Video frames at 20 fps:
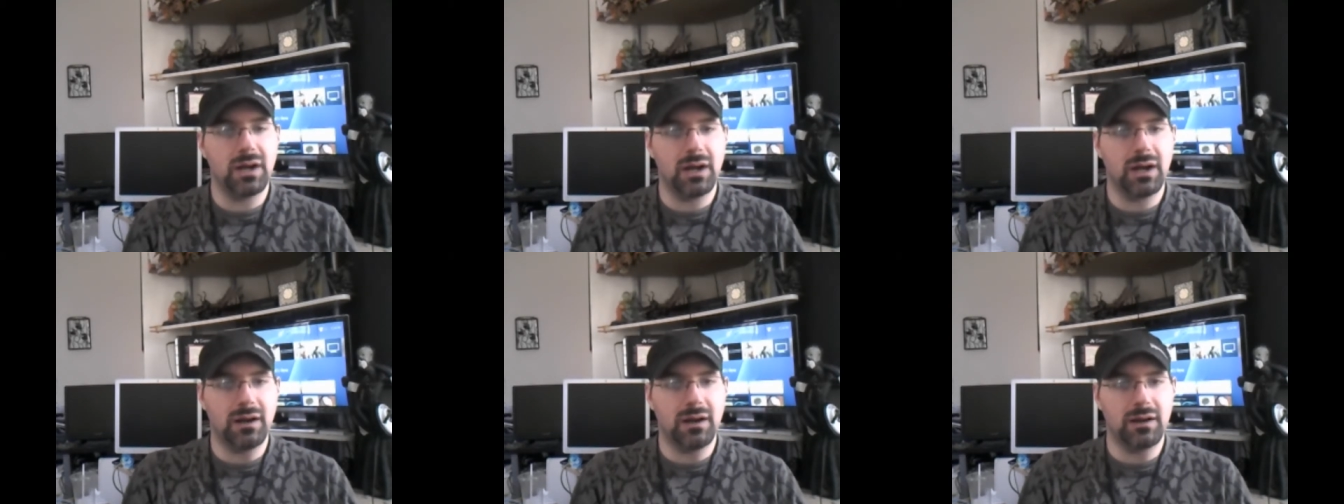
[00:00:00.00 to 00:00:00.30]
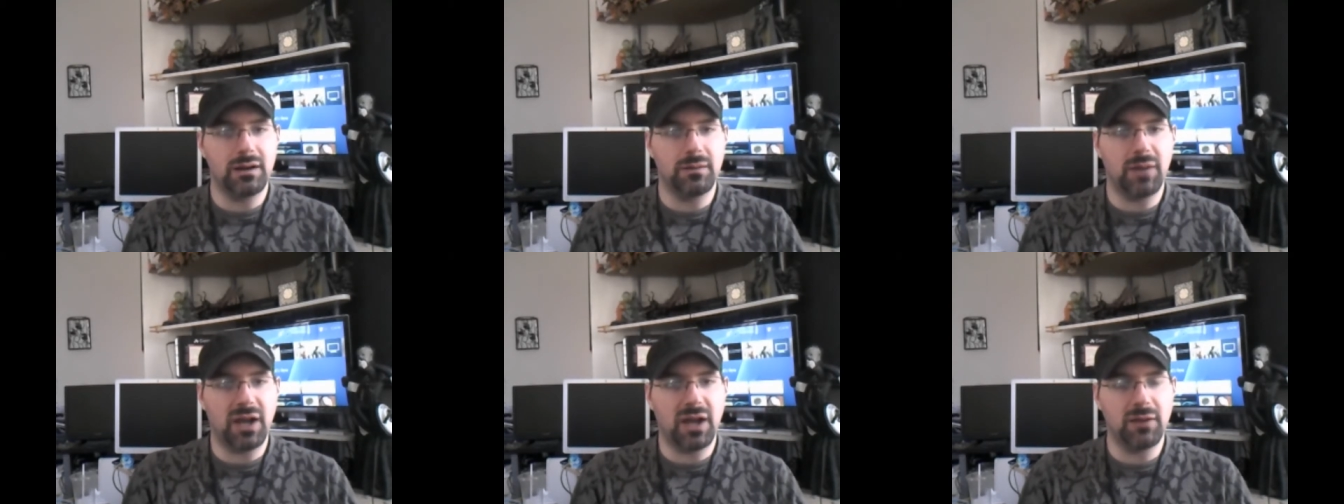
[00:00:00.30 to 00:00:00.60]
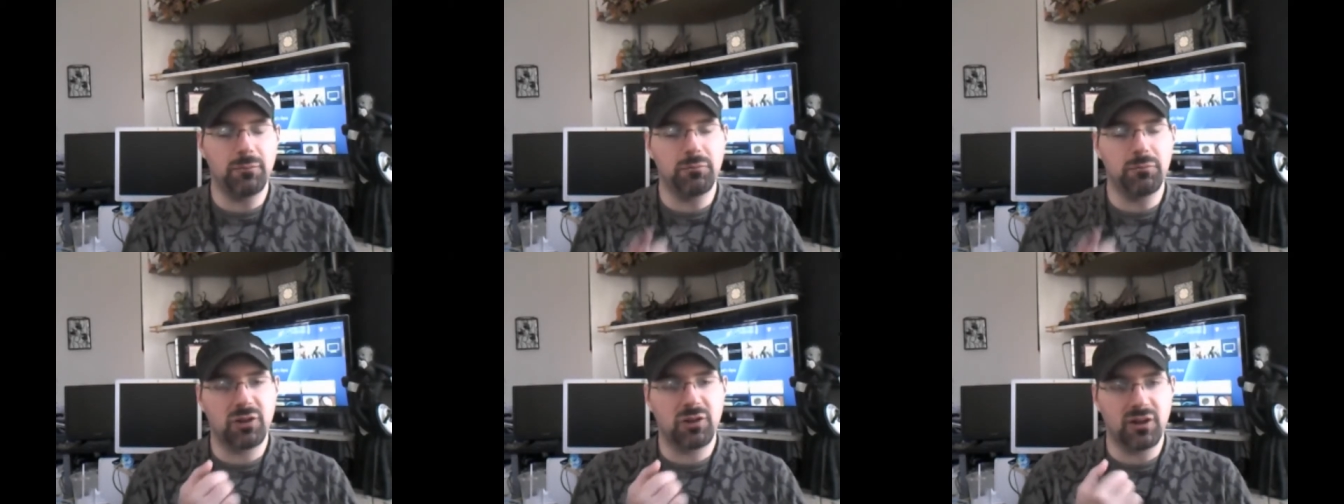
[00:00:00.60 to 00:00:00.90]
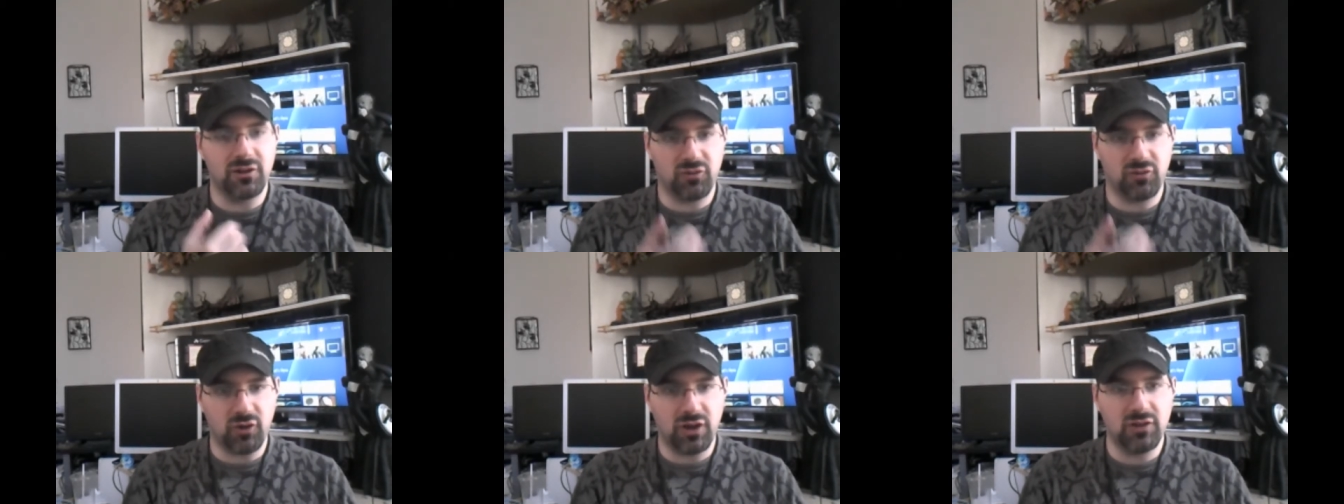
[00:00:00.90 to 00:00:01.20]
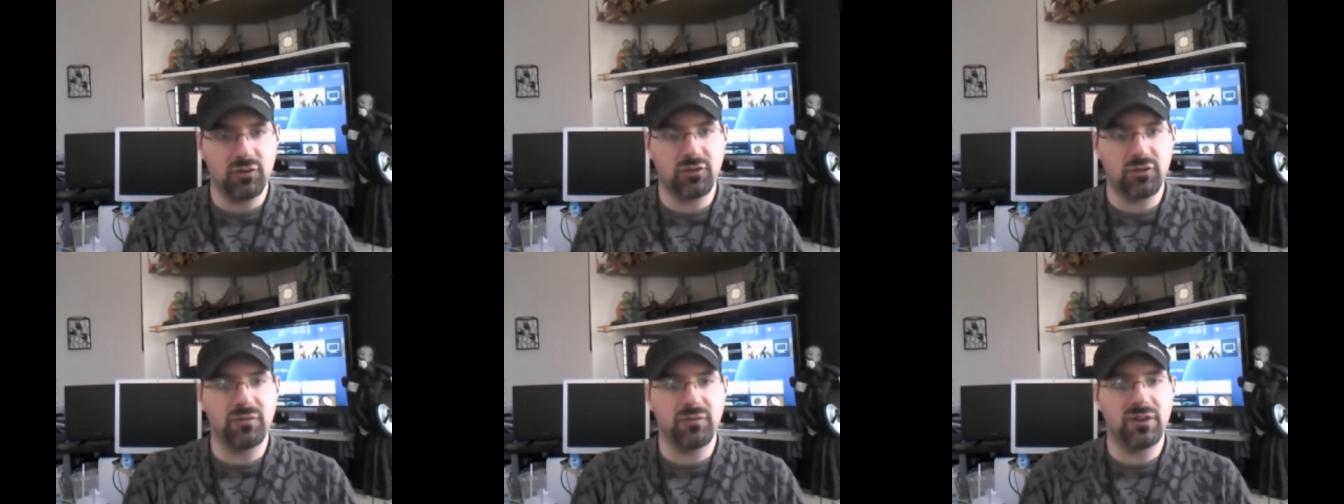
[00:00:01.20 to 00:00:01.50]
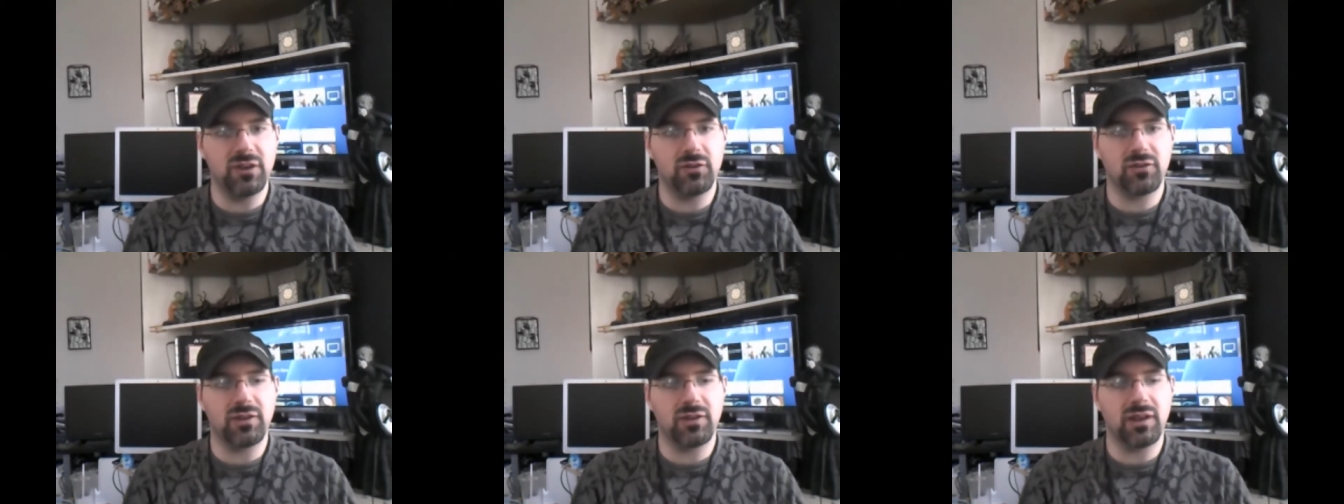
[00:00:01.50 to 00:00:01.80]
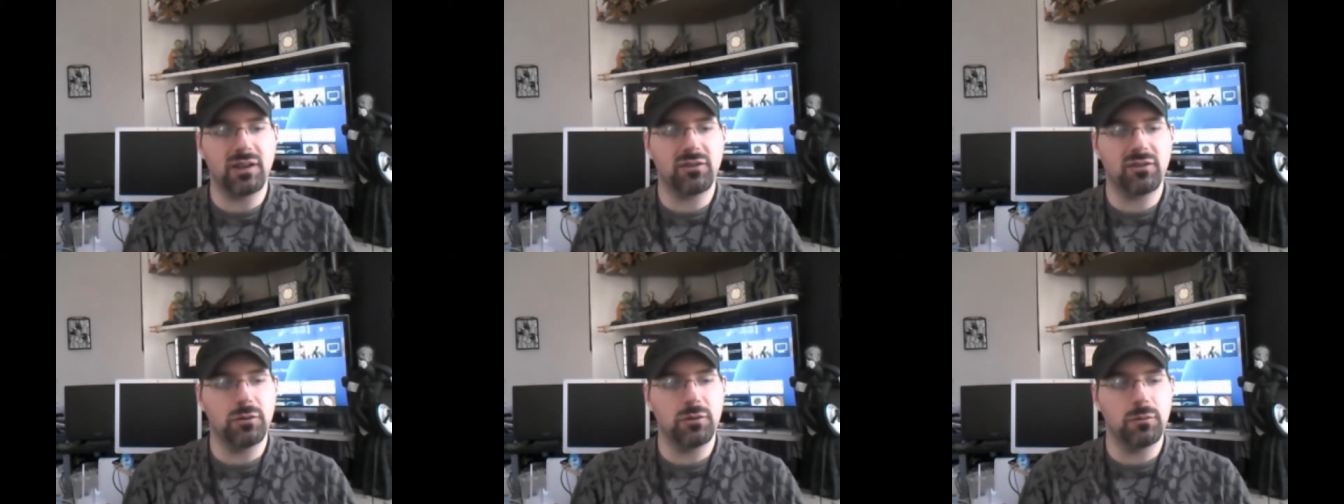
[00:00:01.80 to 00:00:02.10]
Um, I'm going to try to do some videos on
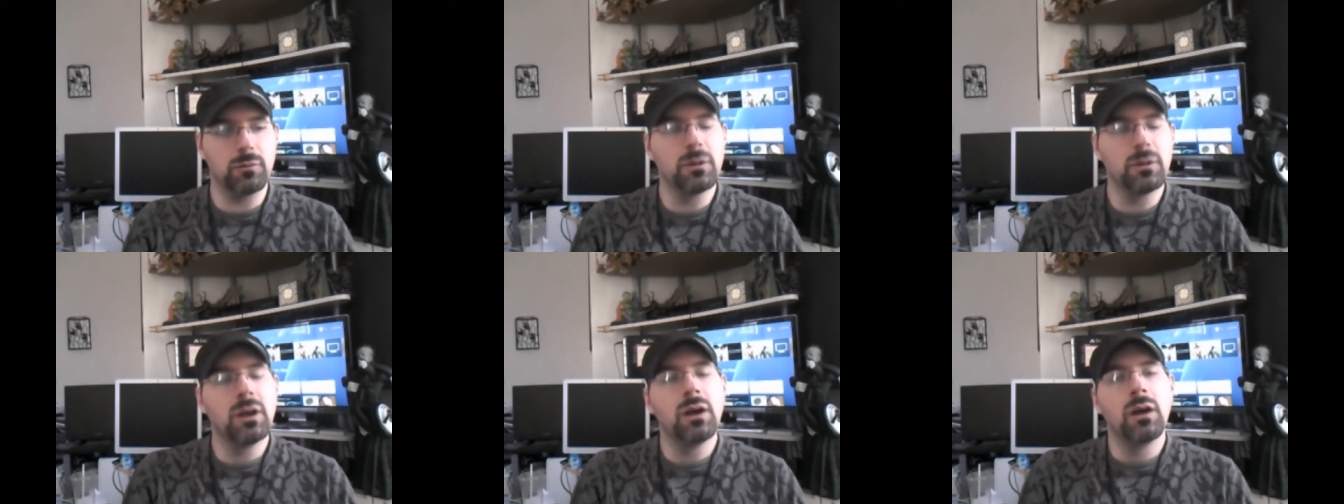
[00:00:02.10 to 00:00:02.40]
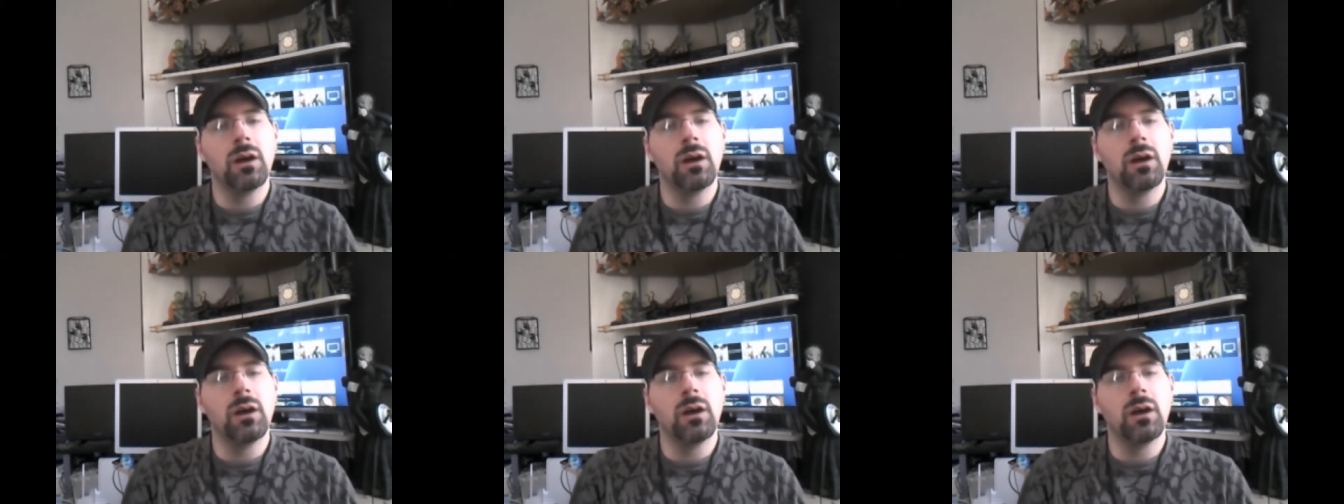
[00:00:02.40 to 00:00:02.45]
that too.